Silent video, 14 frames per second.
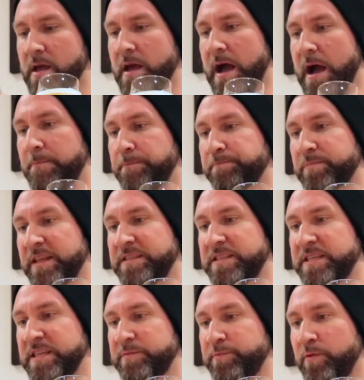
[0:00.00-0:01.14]
Um, it's
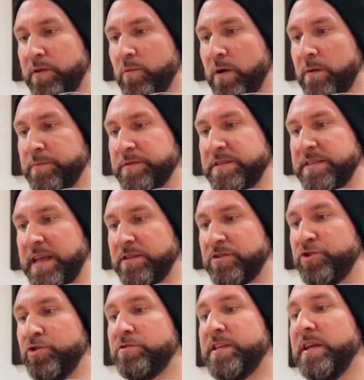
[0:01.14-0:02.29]
6.1%.
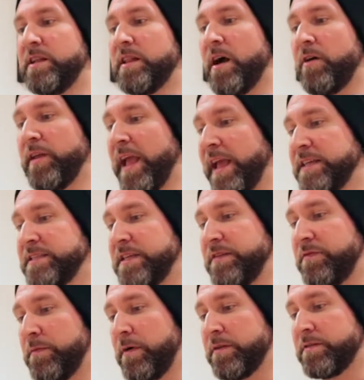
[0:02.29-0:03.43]
Juicy, cloudy, hazy
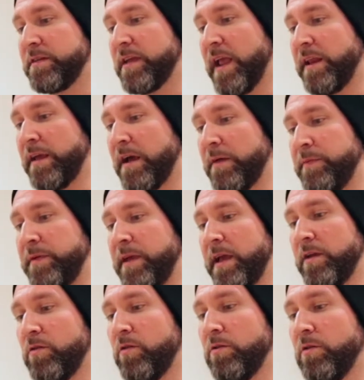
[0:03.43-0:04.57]
Vermont NE IPA.
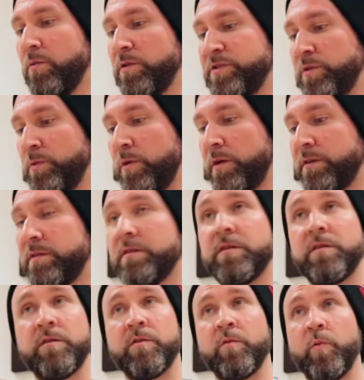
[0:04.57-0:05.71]
Call it what you want.
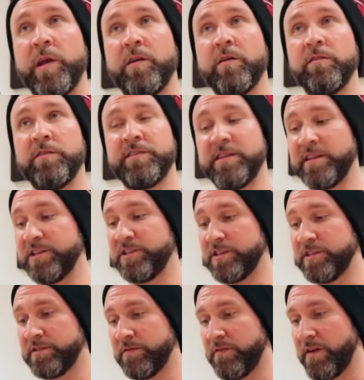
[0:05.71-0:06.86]
We call it
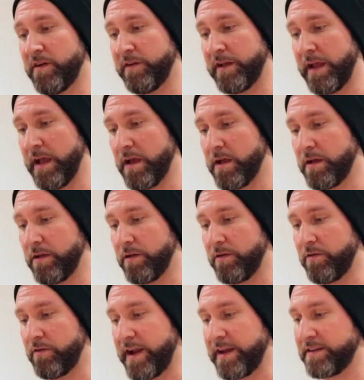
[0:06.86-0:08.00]
delicious. Very
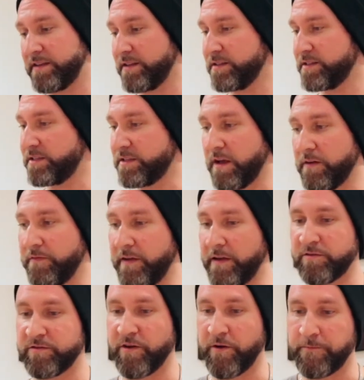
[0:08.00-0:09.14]
great stuff. Yeah.
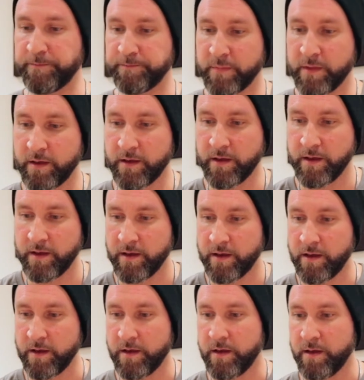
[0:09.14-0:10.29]
So,
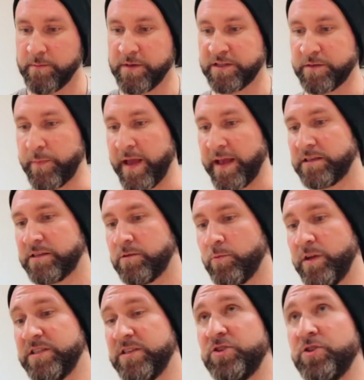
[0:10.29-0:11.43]
Mr. Banks,
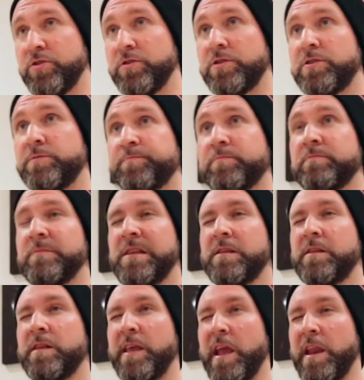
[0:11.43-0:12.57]
we the juice.
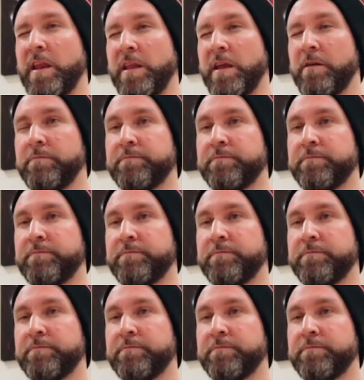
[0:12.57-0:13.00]
Get in ya.